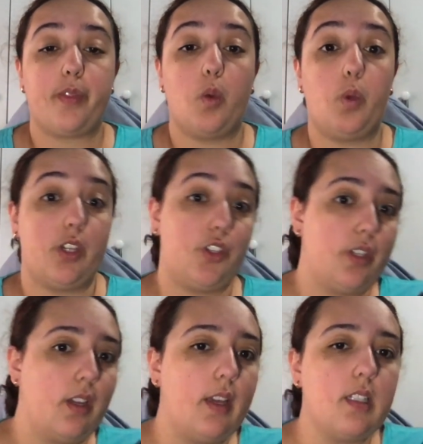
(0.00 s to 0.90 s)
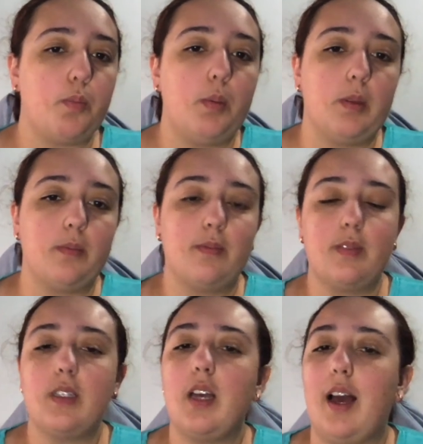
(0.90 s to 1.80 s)
which is a problem,
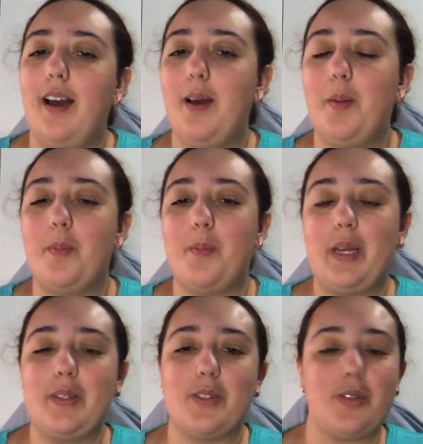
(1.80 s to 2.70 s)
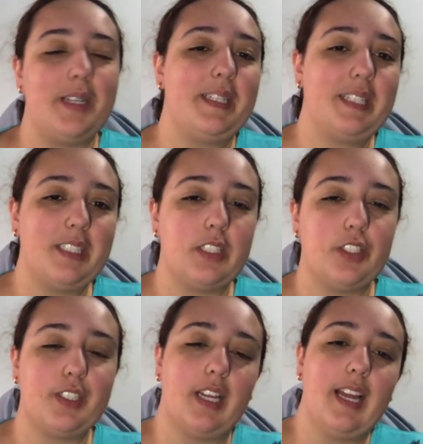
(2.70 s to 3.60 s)
because Australian
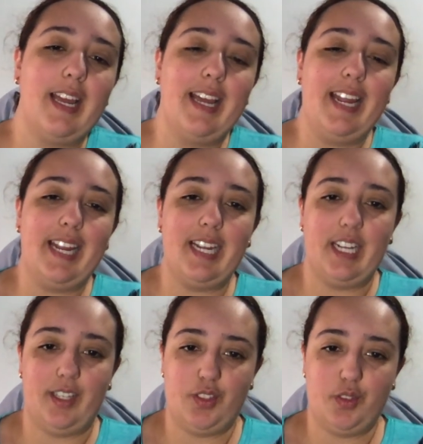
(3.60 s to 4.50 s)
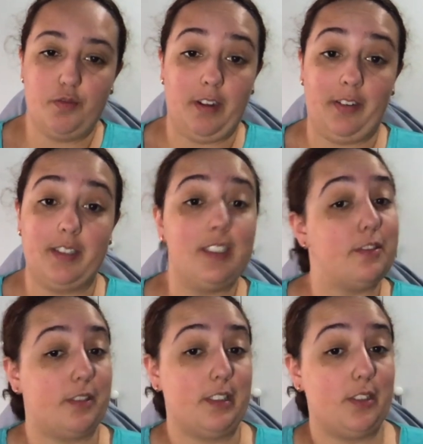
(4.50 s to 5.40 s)
English, it is very
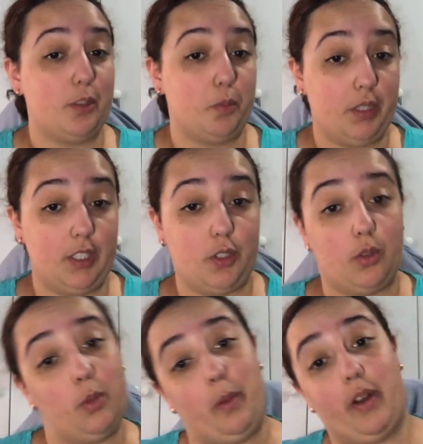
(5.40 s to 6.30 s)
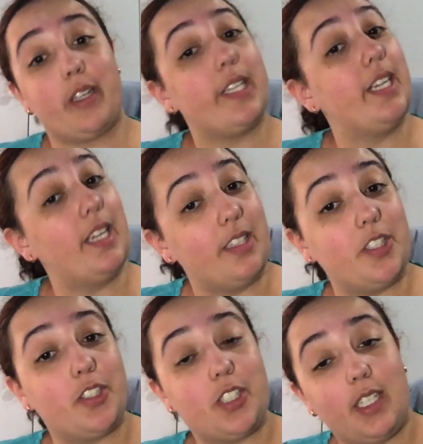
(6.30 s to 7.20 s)
different to British or American
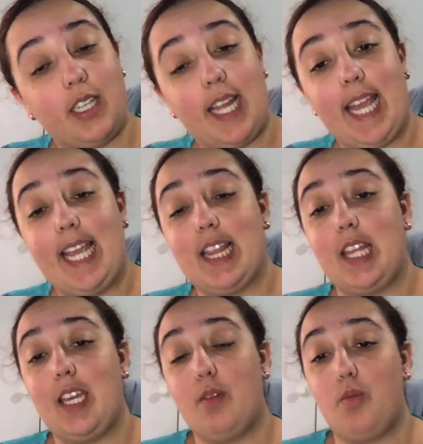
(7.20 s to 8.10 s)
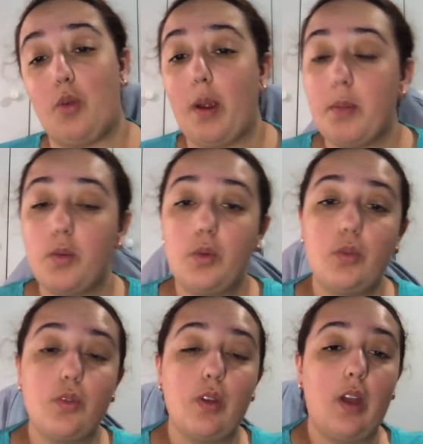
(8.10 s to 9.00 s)
English the grammar
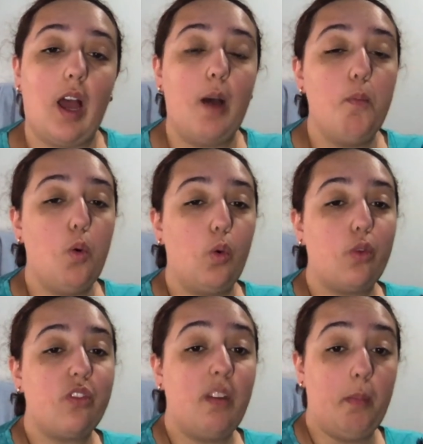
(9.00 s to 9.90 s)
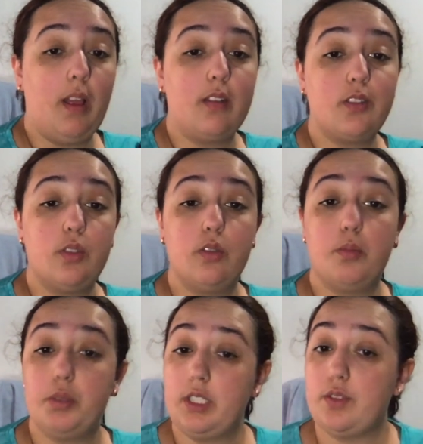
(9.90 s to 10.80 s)
rules are more similar to the
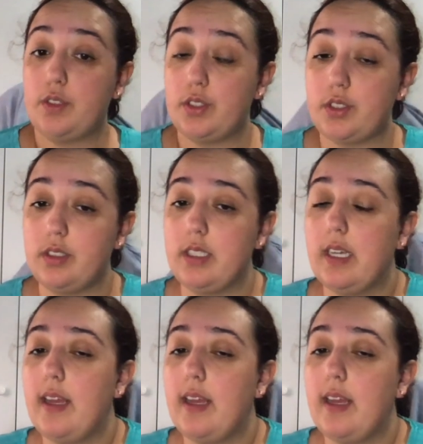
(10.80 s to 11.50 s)
British version,